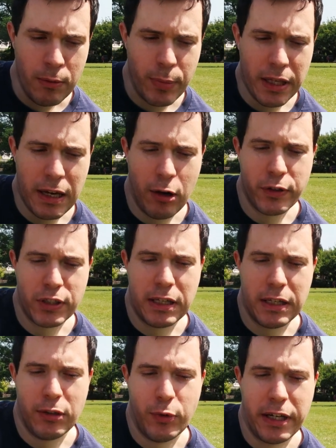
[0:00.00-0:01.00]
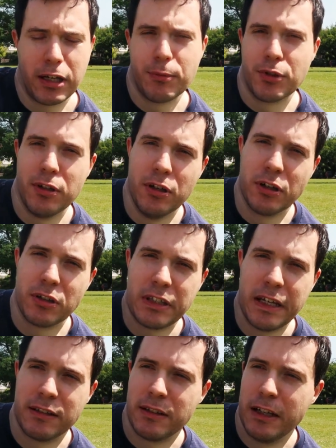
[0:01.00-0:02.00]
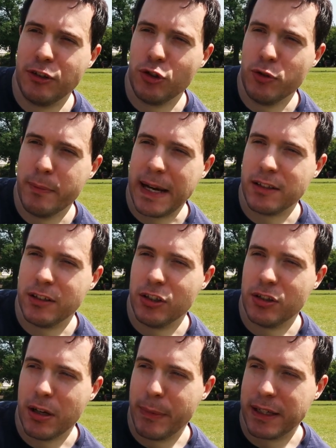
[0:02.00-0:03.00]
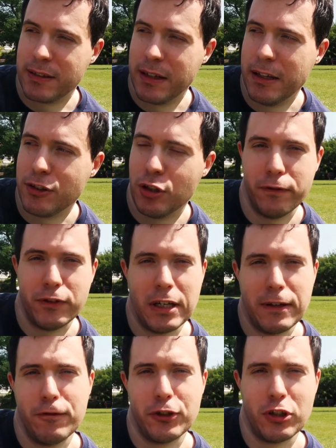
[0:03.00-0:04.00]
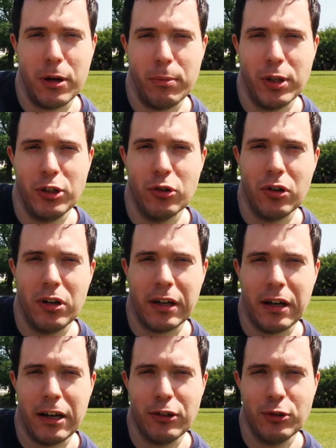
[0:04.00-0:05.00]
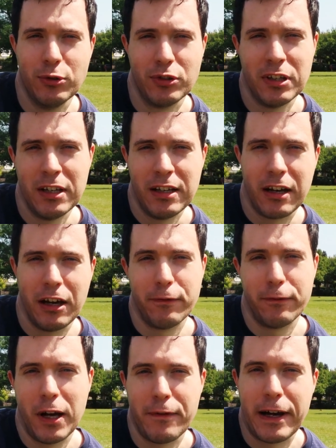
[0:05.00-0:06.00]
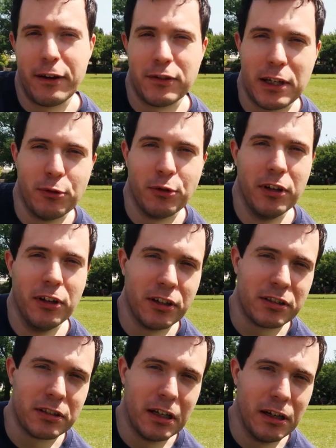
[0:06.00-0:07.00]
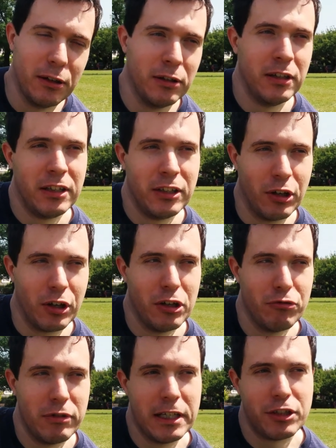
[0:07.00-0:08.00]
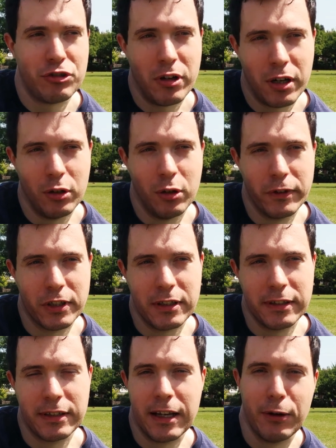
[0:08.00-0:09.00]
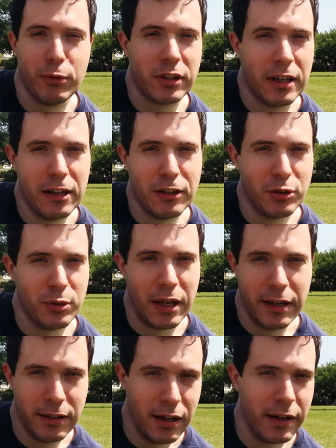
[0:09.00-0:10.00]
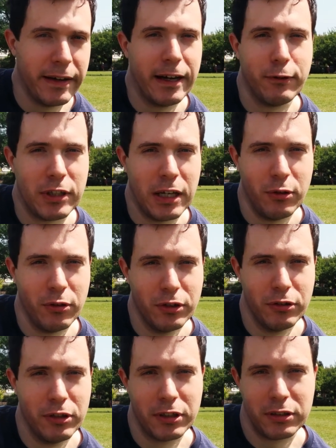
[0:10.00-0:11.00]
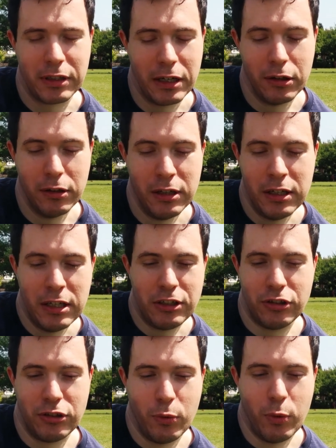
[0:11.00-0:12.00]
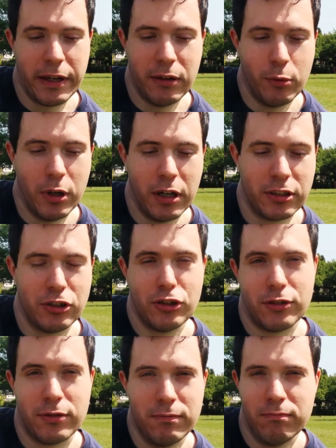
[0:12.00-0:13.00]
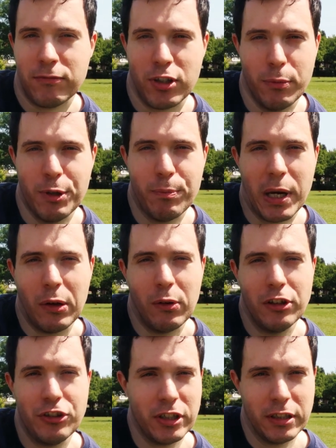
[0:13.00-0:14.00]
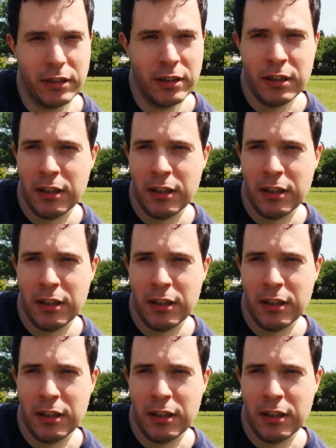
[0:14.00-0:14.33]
But yeah, obviously when it comes to looks, yes, they do matter to some extent. So if, say for example, you're a guy who's kind of 5 out of 10 on the look scale, you're going to really struggle obviously to get with girls who are like 9 out of 10 on the look scale. It's just the way it works, it's just human biology,